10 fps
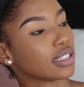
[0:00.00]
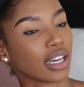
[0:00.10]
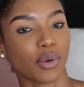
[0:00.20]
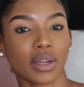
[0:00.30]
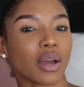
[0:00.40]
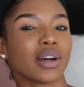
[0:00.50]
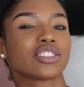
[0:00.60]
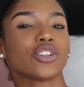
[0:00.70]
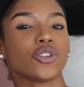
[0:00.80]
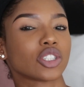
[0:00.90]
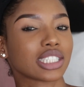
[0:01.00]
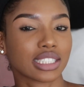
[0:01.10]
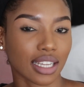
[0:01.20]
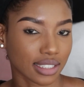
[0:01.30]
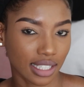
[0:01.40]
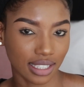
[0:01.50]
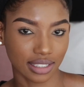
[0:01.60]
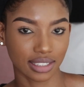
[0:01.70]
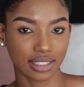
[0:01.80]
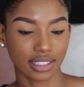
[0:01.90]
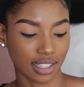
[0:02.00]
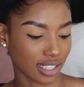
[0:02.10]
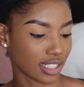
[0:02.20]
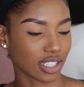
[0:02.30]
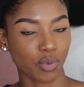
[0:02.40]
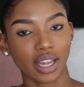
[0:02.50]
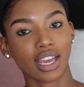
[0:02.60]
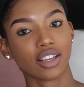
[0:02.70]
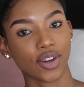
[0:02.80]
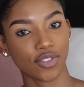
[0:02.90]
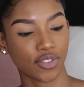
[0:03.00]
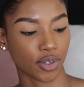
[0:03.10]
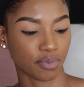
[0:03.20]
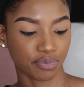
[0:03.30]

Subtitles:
when I want to look sun-kissed. This is what I go for.